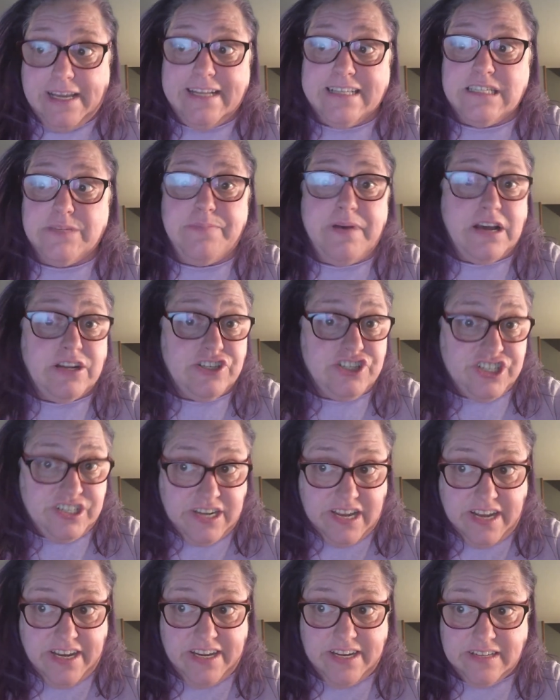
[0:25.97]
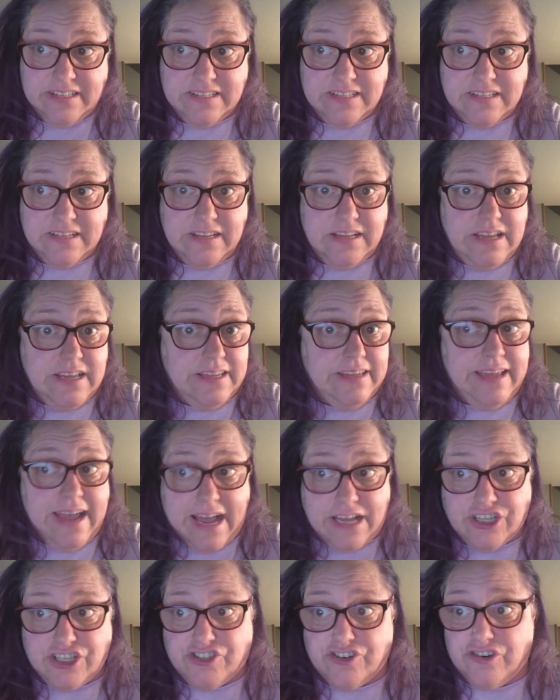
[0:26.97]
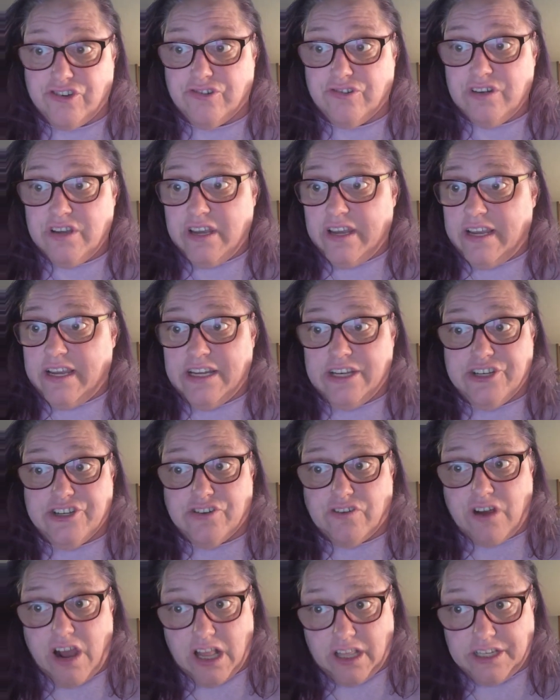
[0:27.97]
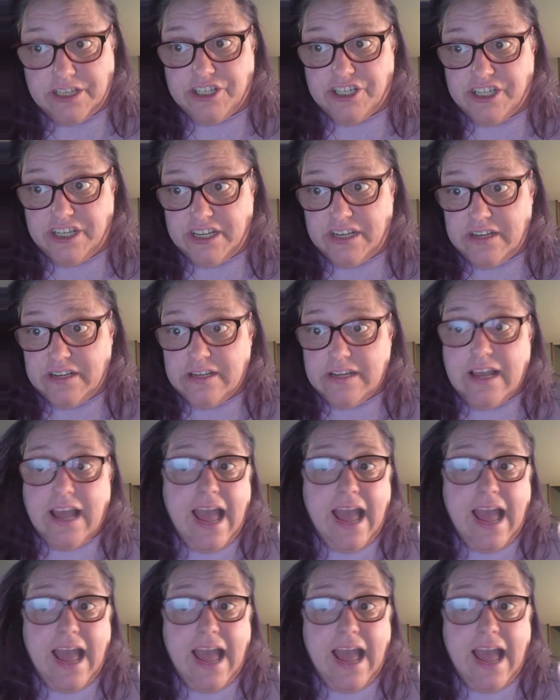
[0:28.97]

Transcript: it's about genetics, gastroenterology,